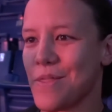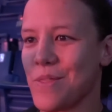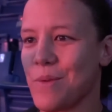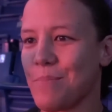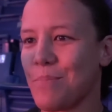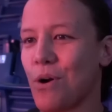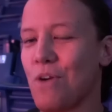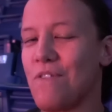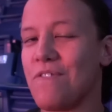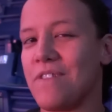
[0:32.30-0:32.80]
the
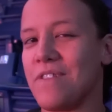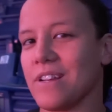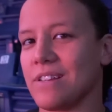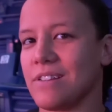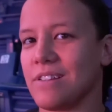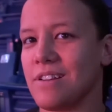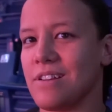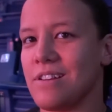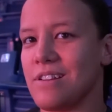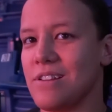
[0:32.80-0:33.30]

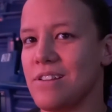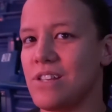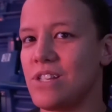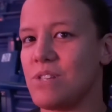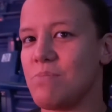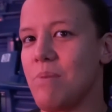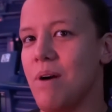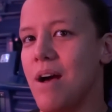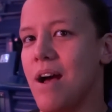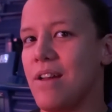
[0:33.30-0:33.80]
perfect
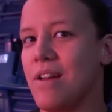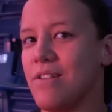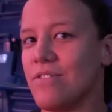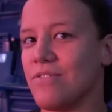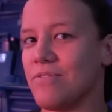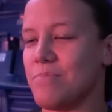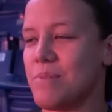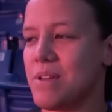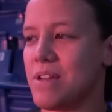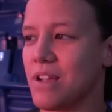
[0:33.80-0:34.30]
spot
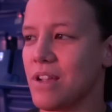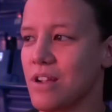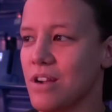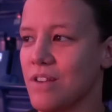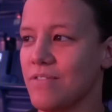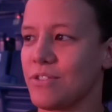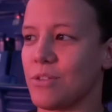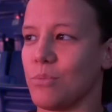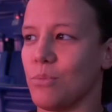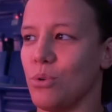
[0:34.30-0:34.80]
of being
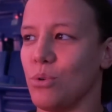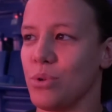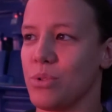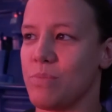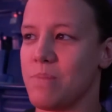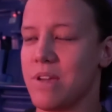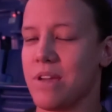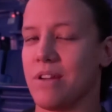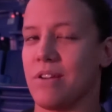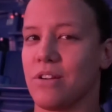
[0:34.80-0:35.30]
comfortable with
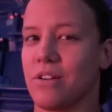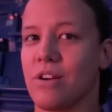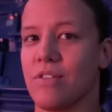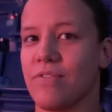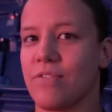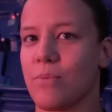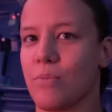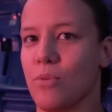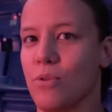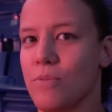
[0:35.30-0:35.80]
being
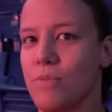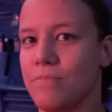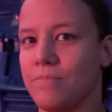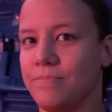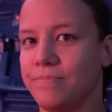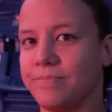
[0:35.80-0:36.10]
uncomfortable.